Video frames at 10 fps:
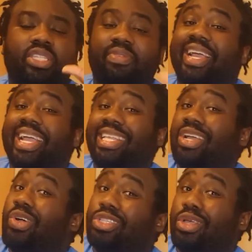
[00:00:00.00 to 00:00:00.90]
and see if I can get it
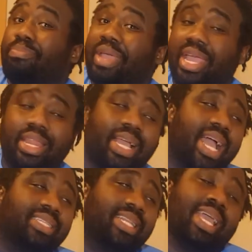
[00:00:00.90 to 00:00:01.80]
custom made. The guy
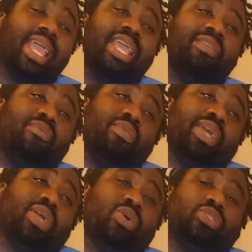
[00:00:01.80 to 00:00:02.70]
said, hey, if we're going to
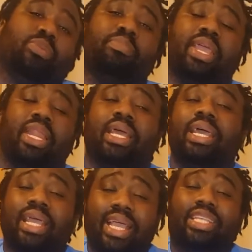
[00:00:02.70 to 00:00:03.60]
get it custom made,
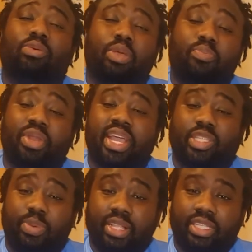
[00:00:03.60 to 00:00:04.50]
it's going to be pretty
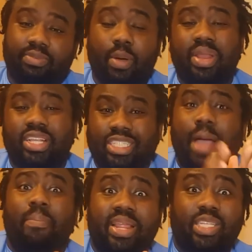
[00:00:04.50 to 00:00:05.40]
expensive. And when a
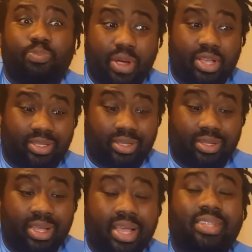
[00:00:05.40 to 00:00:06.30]
Japanese
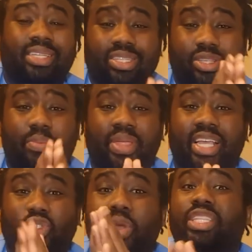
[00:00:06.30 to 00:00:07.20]
person says something
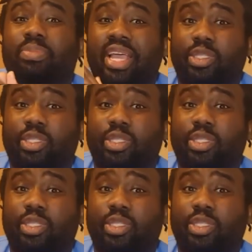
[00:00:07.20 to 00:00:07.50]
is going to be